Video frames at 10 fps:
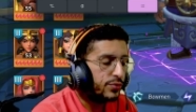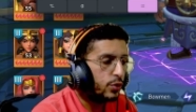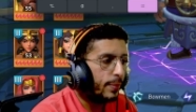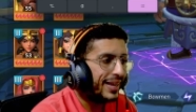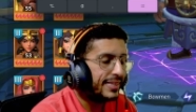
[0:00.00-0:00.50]

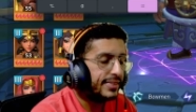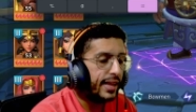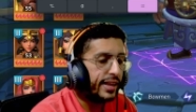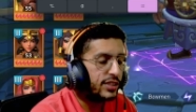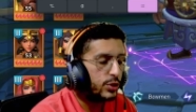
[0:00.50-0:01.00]
from his
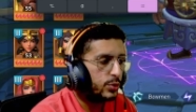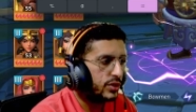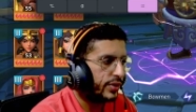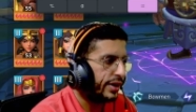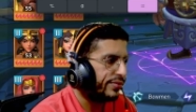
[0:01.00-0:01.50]
exclusive
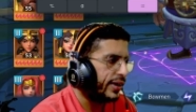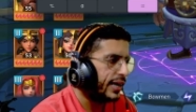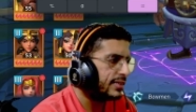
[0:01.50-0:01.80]
artifact.